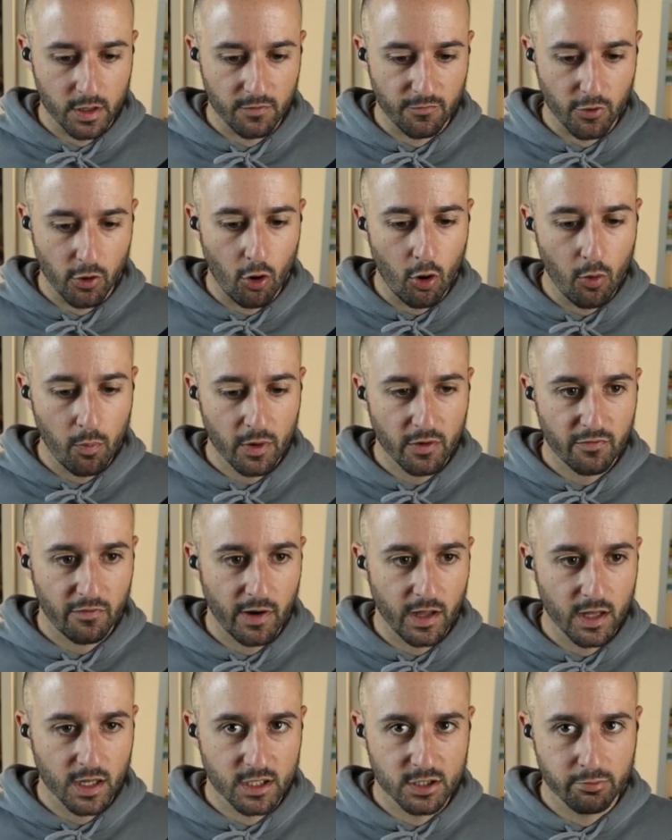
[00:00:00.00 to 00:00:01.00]
If you open
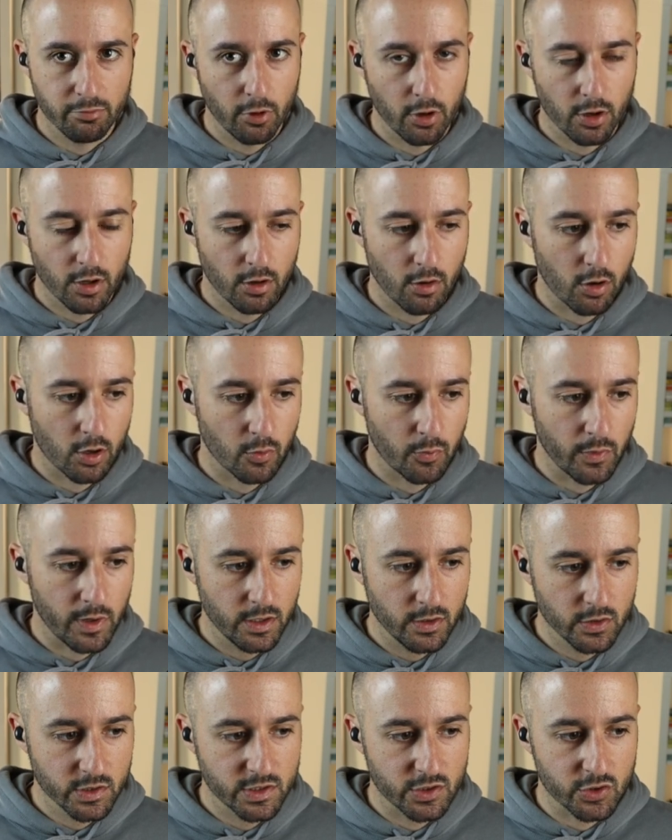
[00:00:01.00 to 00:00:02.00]
File Explorer on
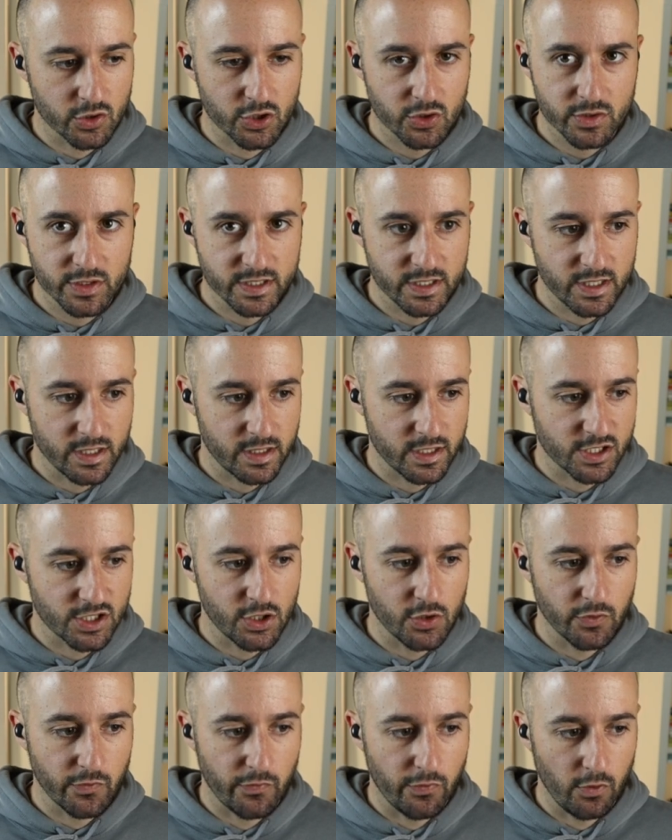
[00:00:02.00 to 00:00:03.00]
Windows, you should see this
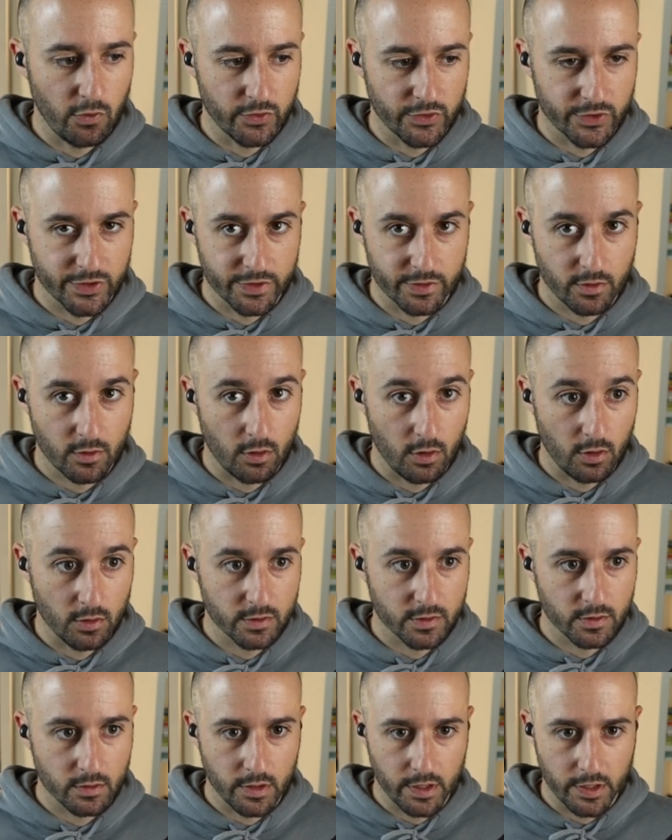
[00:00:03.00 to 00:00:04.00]
new folder
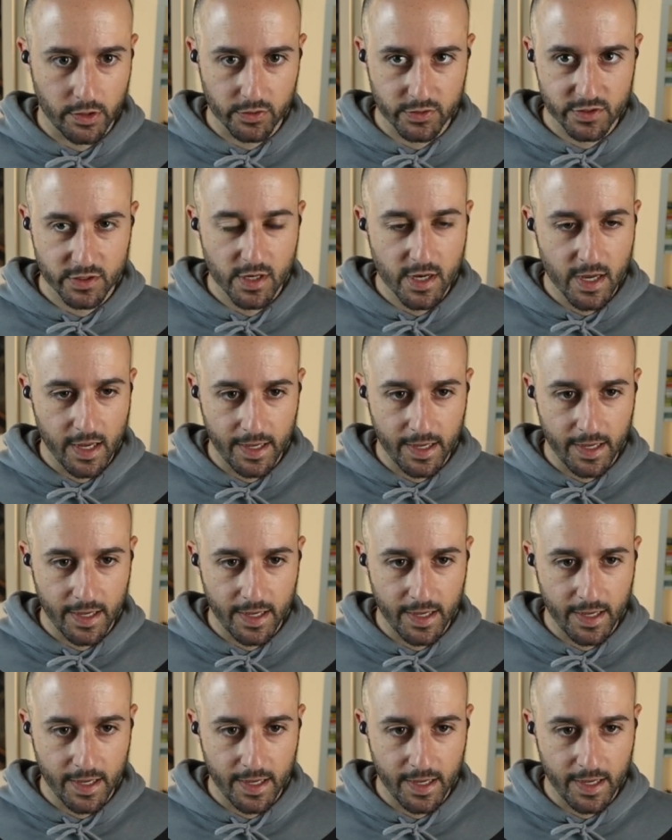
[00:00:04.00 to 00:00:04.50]
called Linux.